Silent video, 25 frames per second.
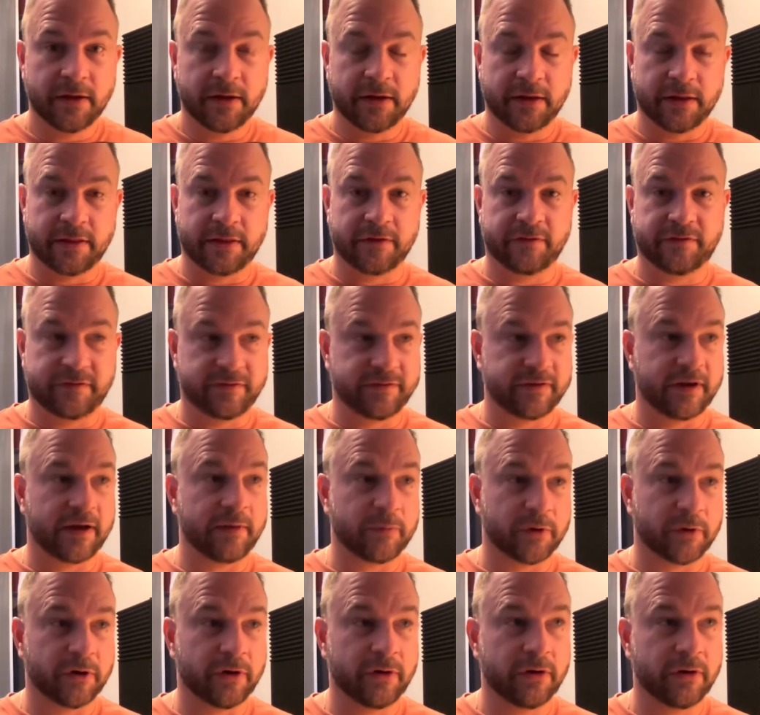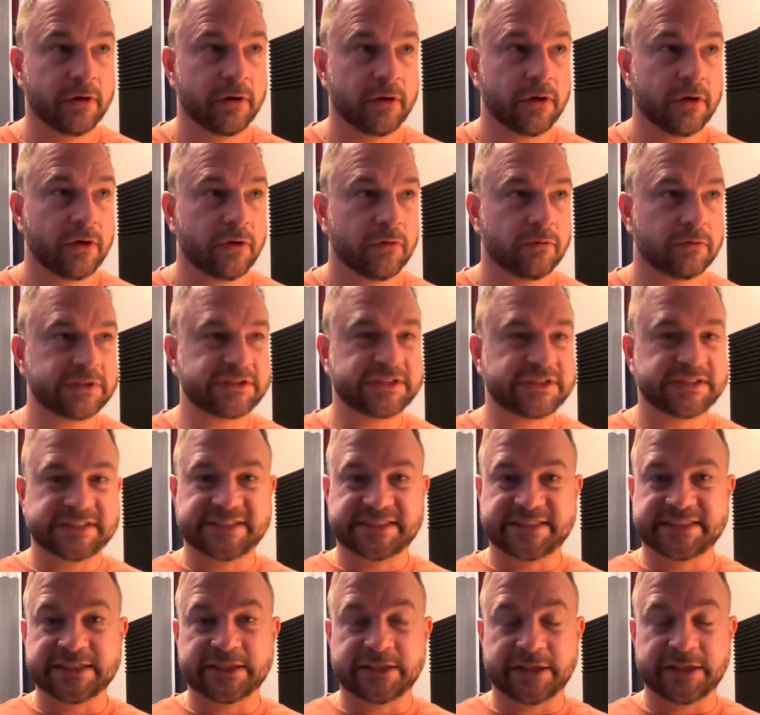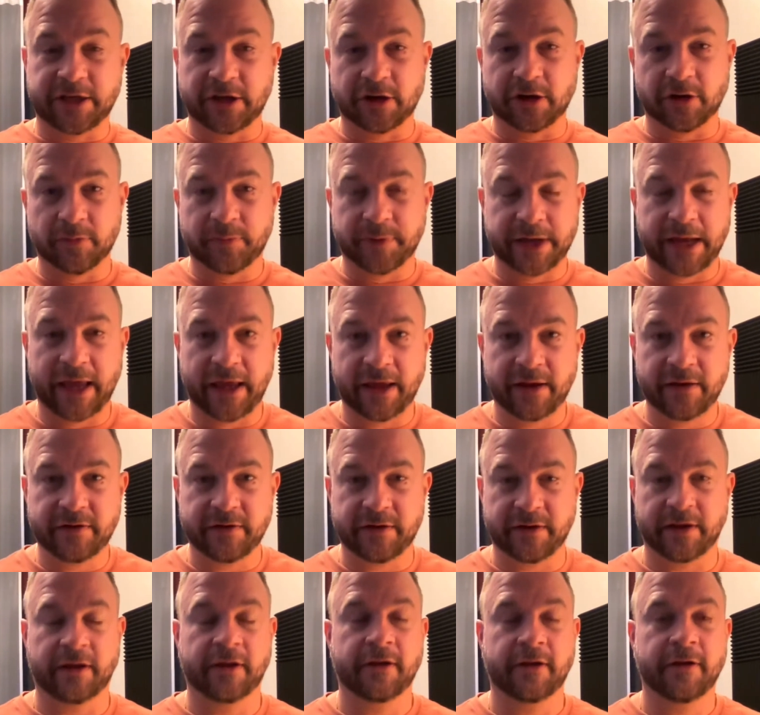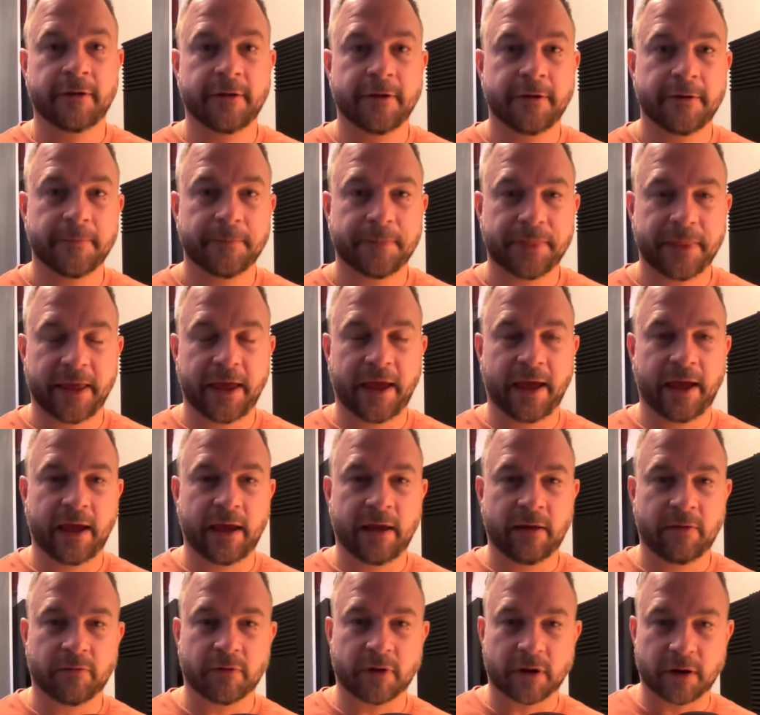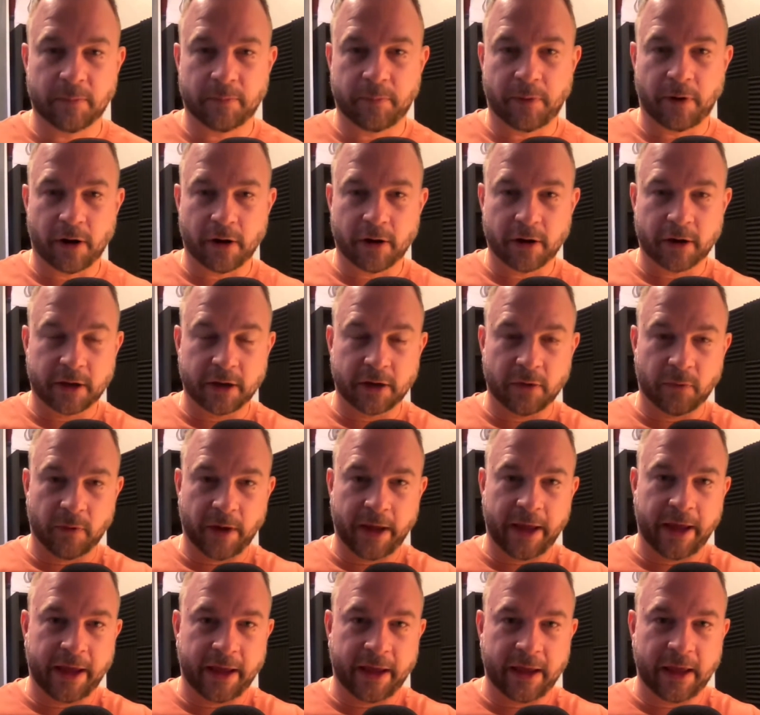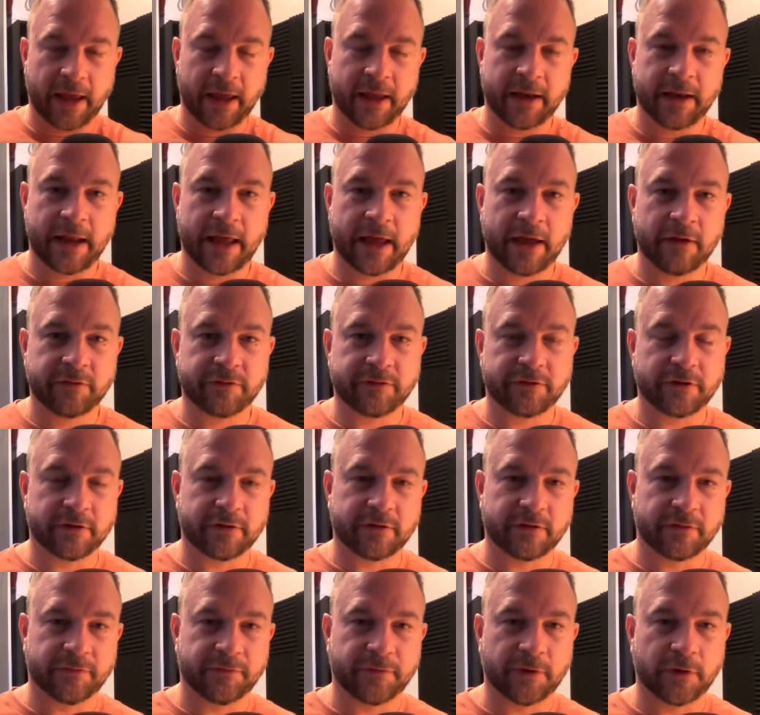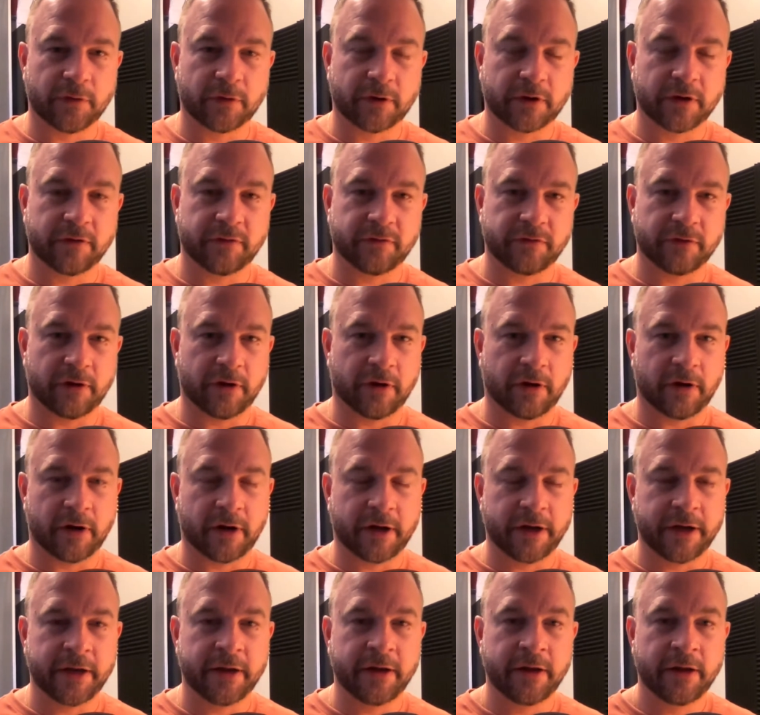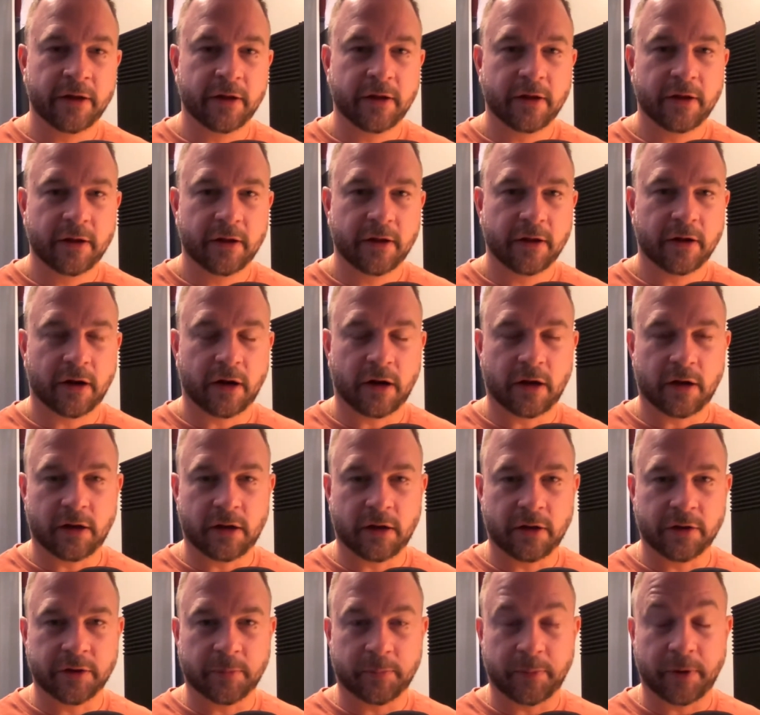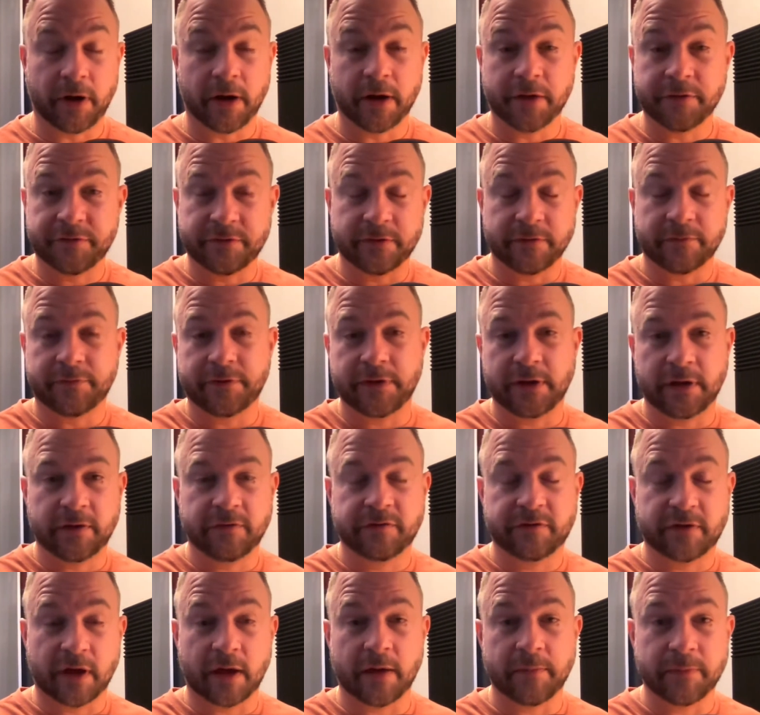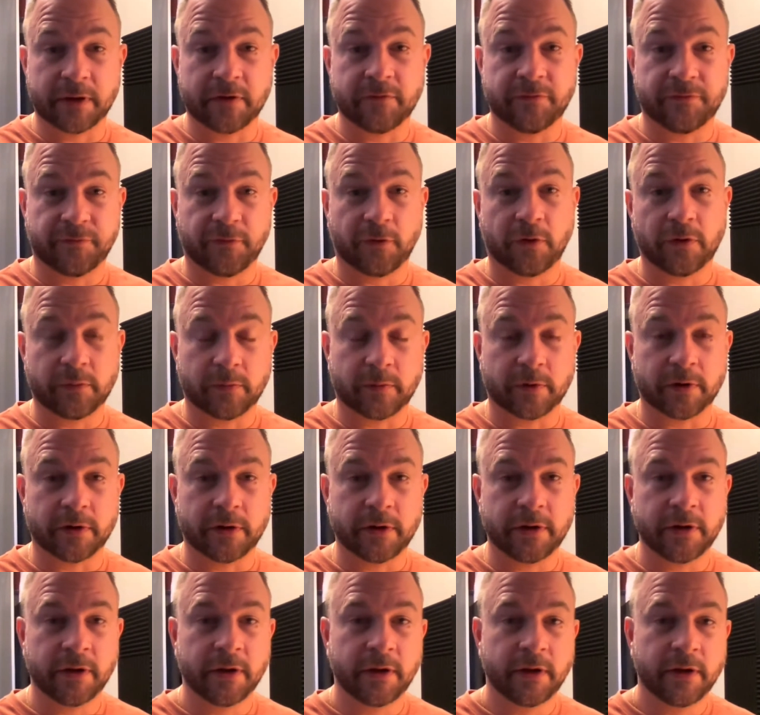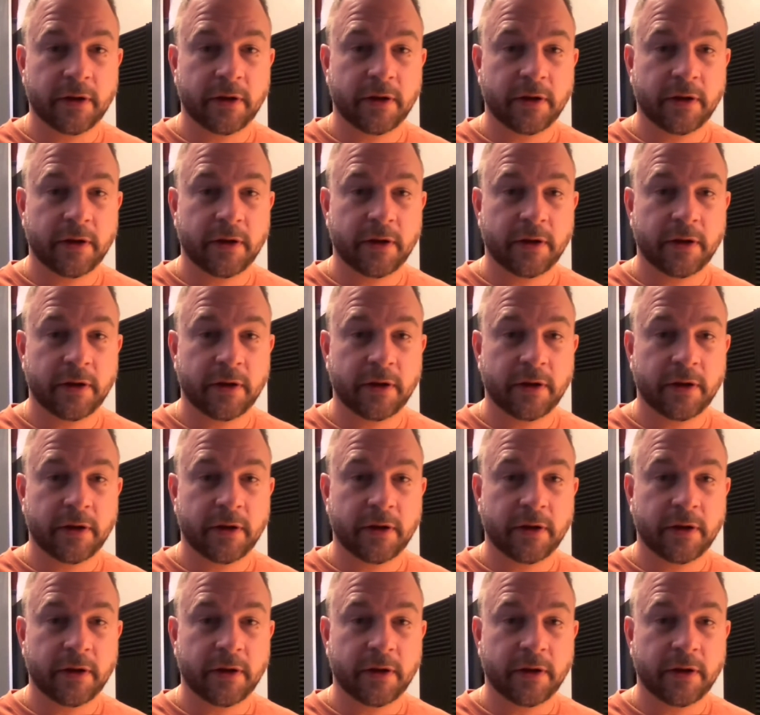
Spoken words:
this summer, which is still here, but ending, and we're going to park it away and now start to focus on all the positive things coming forward